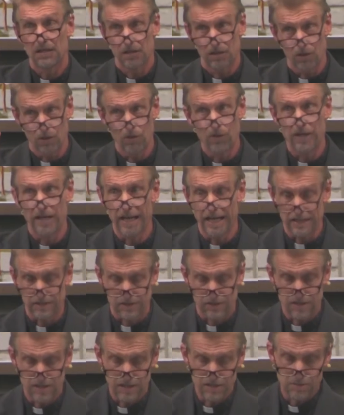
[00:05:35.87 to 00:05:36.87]
Oh
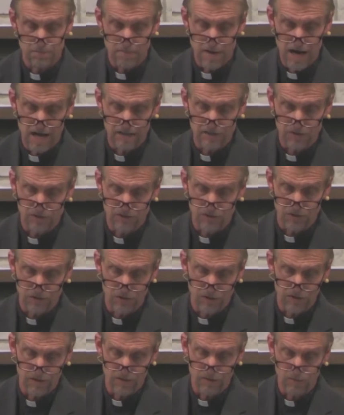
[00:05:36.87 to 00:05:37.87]
yes, this
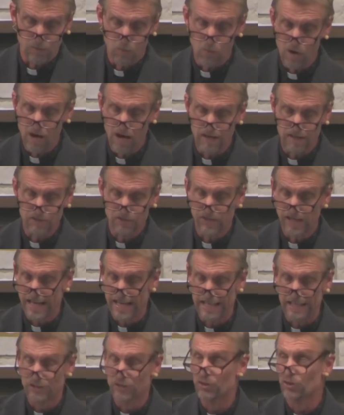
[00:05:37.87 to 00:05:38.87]
monster was
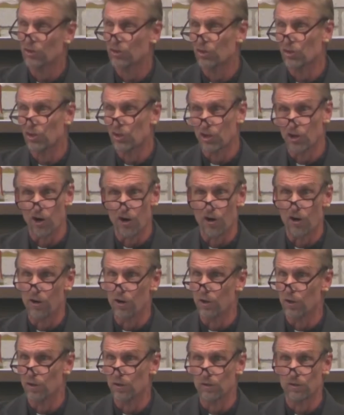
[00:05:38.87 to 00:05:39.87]
a
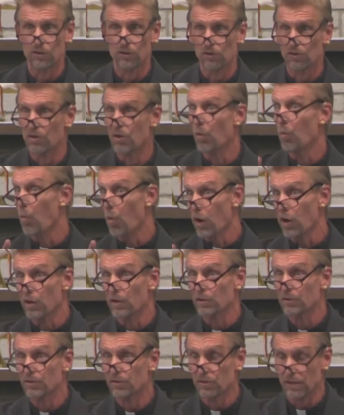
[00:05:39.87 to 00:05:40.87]
scourge, the
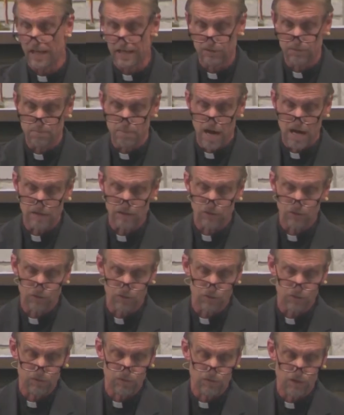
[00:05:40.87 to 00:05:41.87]
worst as
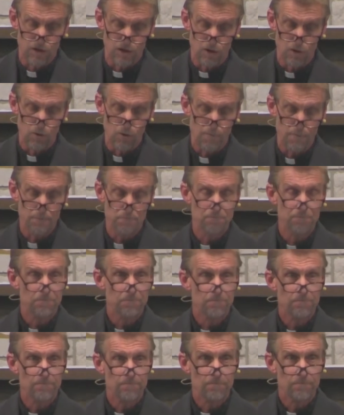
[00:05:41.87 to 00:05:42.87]
monsters go.
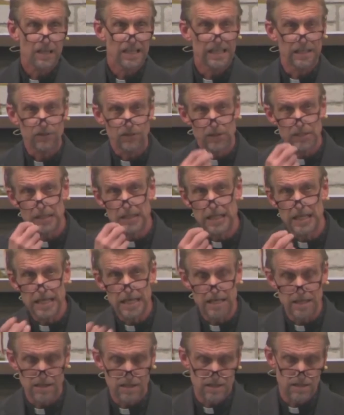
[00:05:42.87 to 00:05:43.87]
His
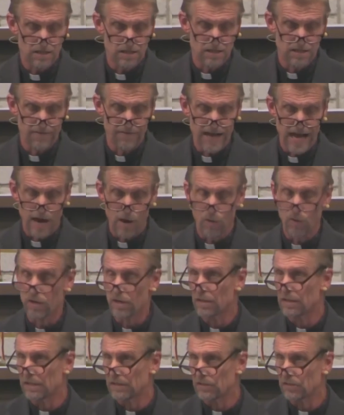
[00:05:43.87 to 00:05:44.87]
teeth
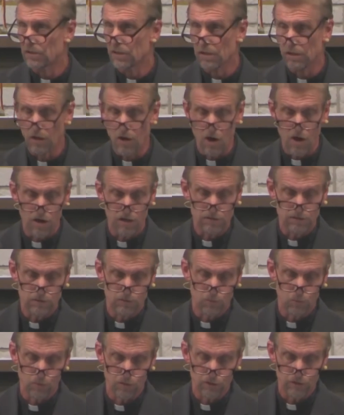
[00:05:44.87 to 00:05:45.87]
devoured, his
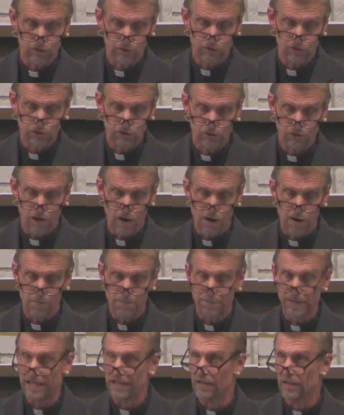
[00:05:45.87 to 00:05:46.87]
claws were
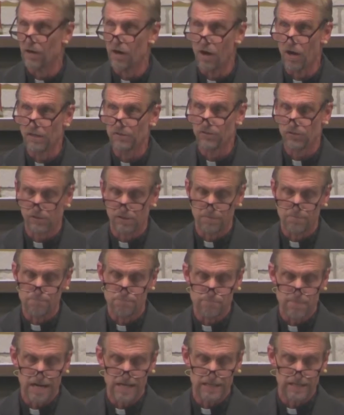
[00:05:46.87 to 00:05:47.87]
sharp, an
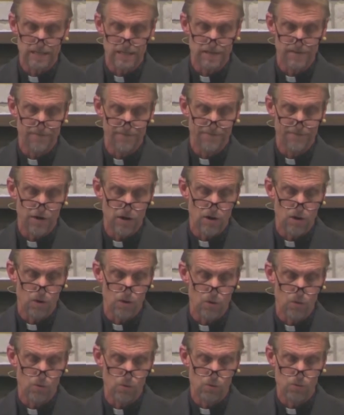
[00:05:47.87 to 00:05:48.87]
awesome, mighty
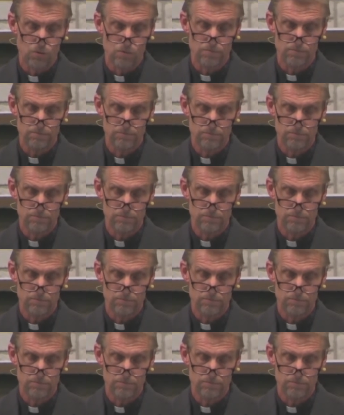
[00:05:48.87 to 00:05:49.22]
foe.